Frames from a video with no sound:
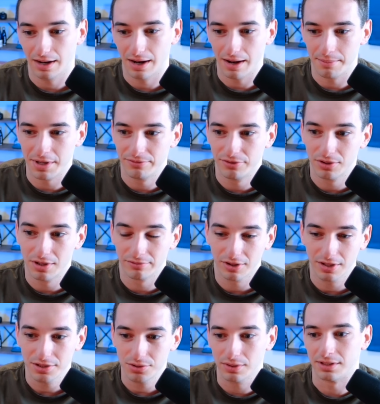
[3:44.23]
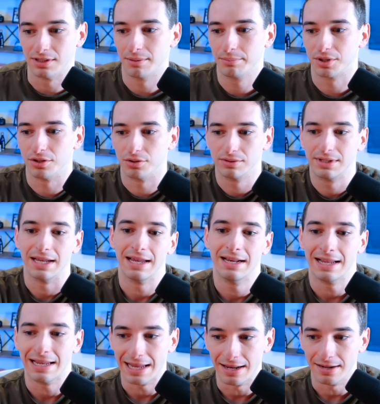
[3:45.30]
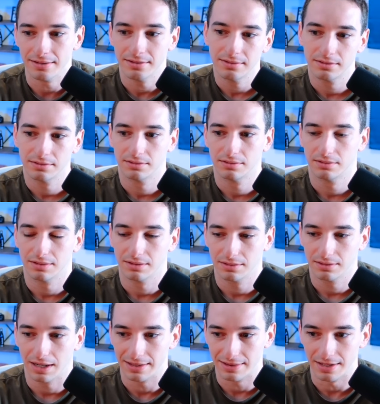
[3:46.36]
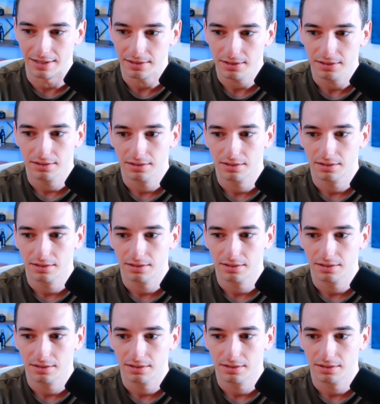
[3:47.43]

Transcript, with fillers: I mean, if you convert it to a number, you'd get NaN, I think.